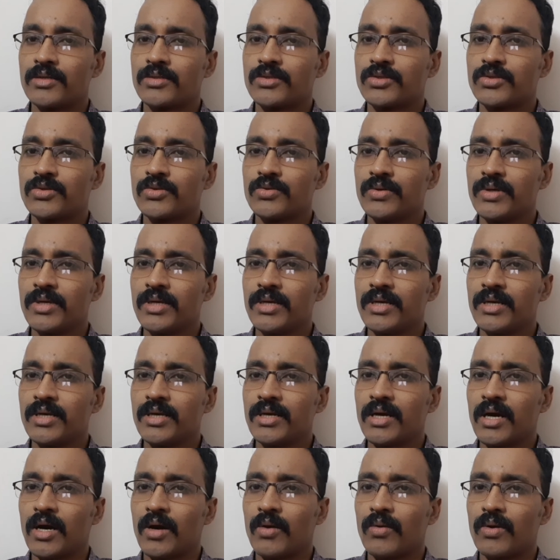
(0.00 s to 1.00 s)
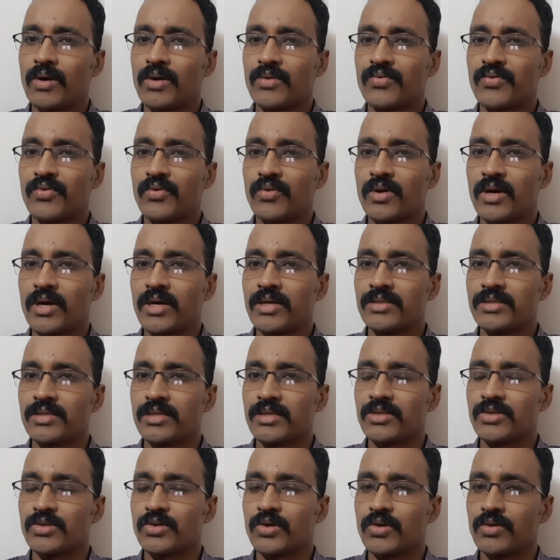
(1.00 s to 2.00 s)
today our focus
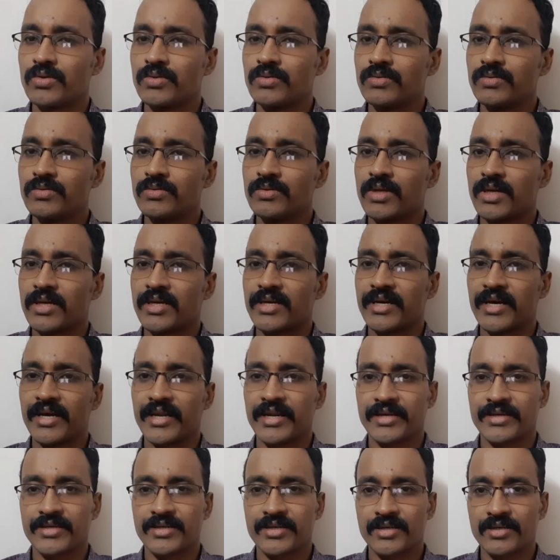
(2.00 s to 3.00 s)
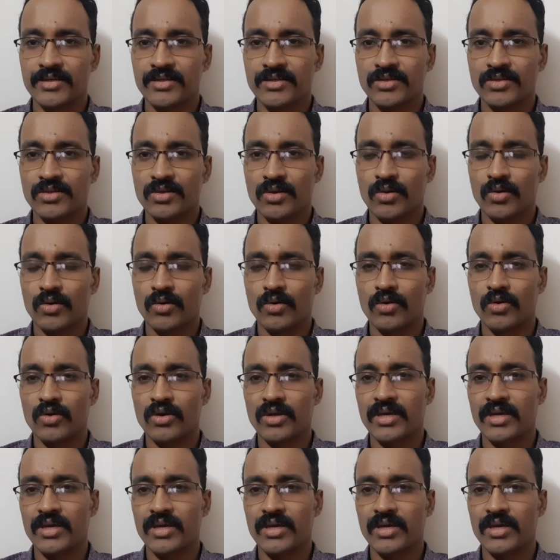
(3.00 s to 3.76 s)
is on the characters or